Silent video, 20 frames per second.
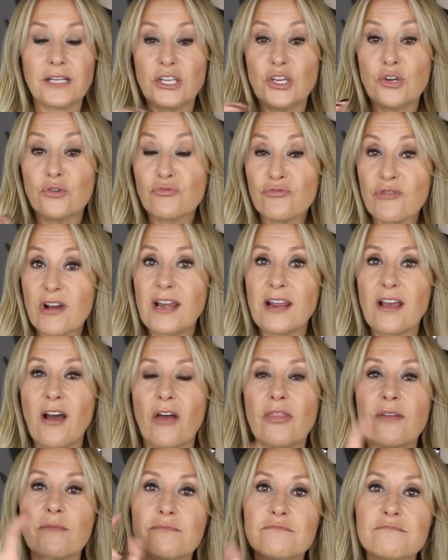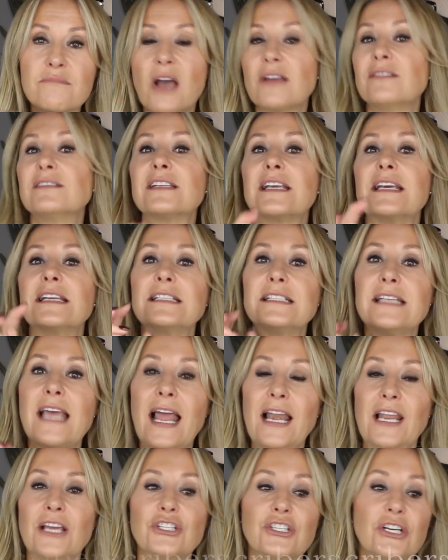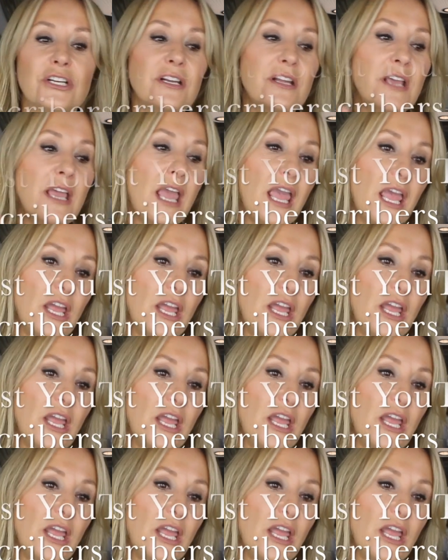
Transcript: And you really are the most intelligent,